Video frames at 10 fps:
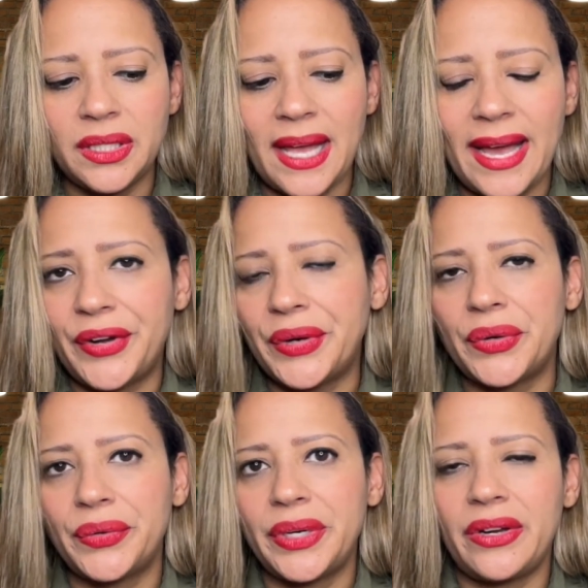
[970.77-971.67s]
at our
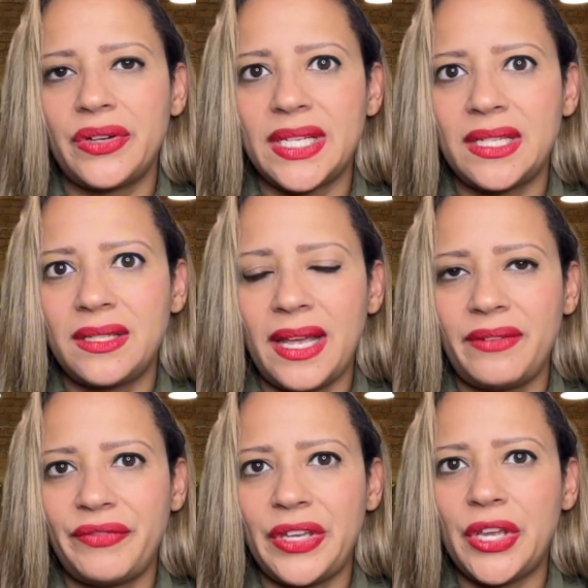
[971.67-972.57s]
careers
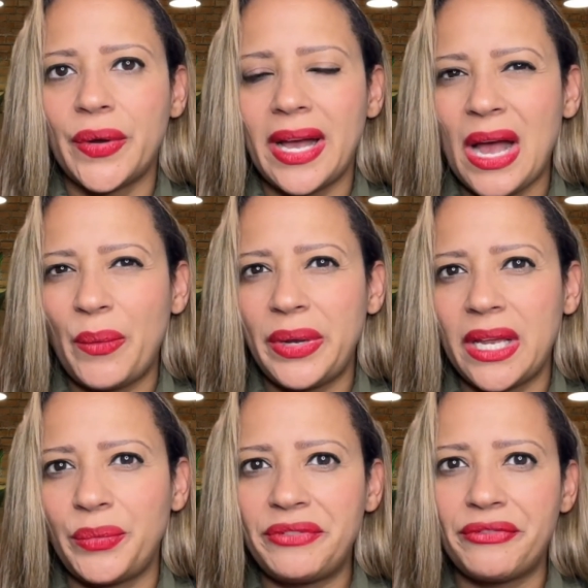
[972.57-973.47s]
and figure out how we
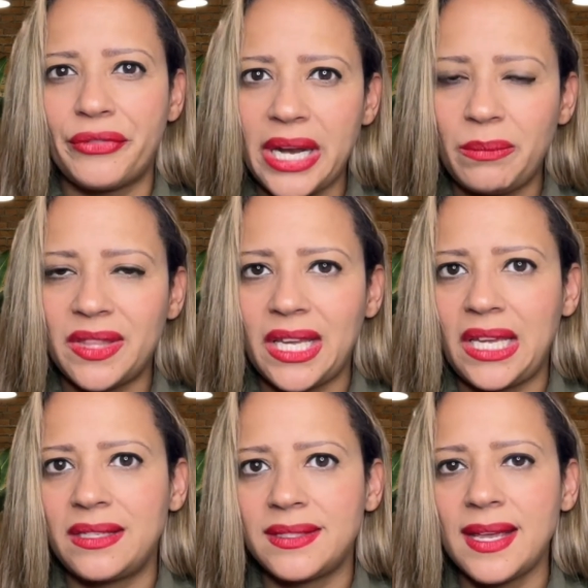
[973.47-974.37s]
can reframe
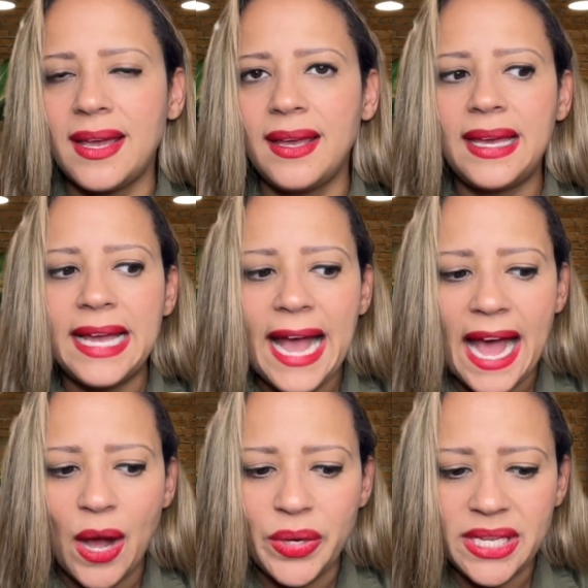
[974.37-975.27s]
things,
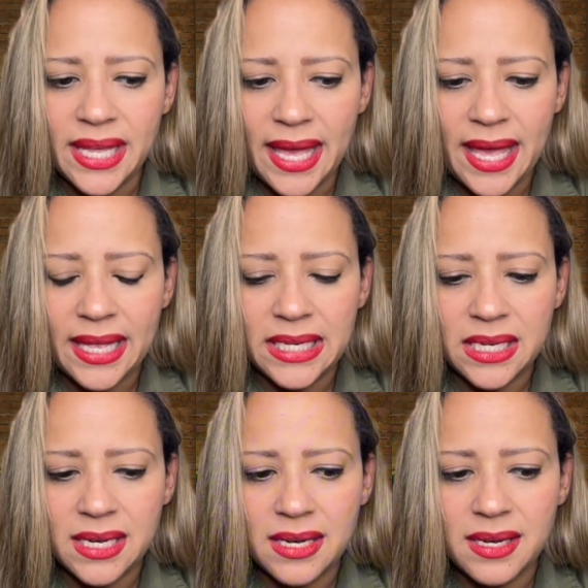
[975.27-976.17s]
how we can